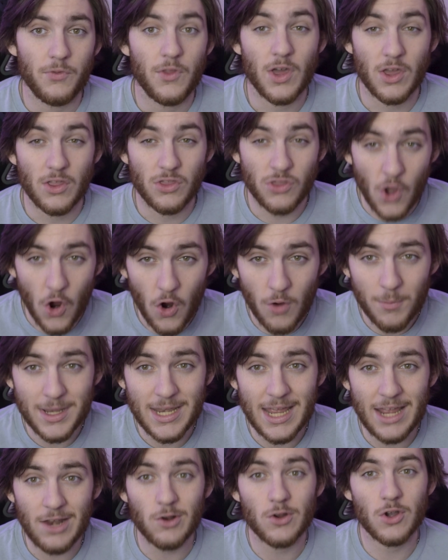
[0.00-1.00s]
The
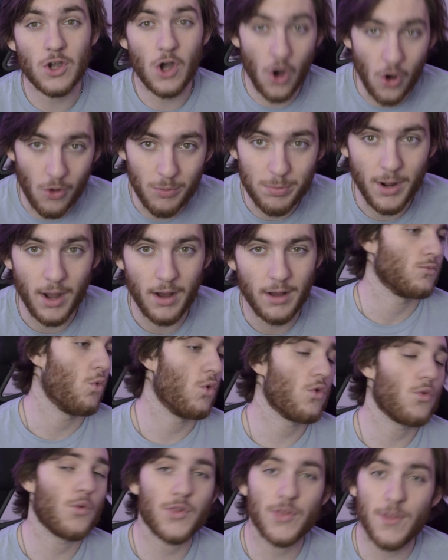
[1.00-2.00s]
Terminator Cobra,
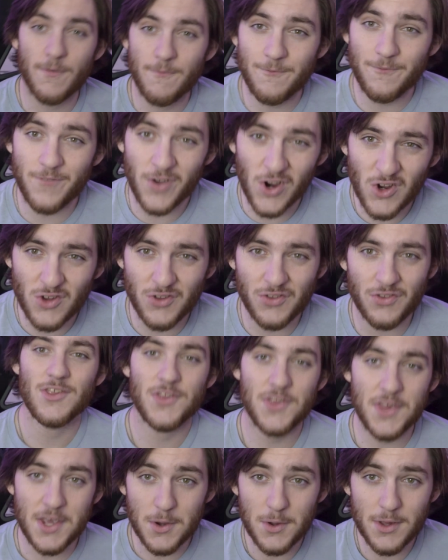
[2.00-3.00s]
which was the first
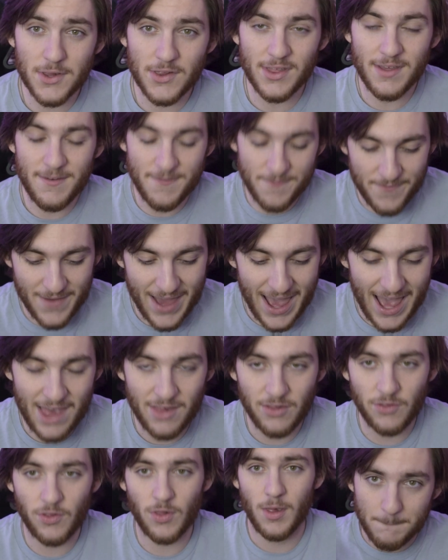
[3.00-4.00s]
seriously
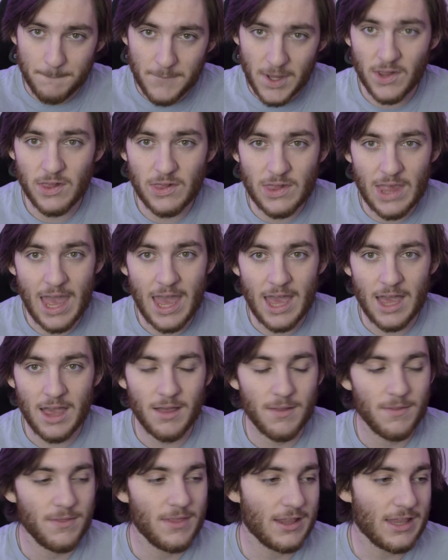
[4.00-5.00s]
fast Mustang
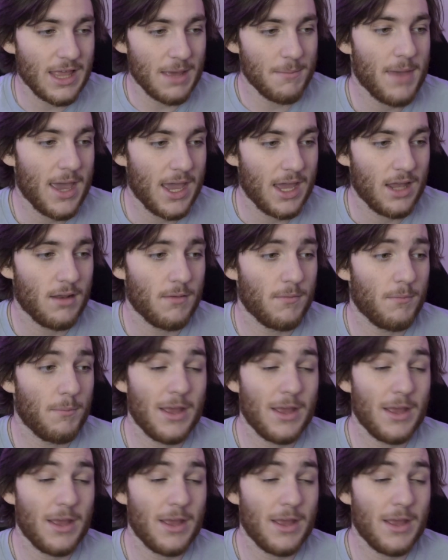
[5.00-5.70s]
that they made.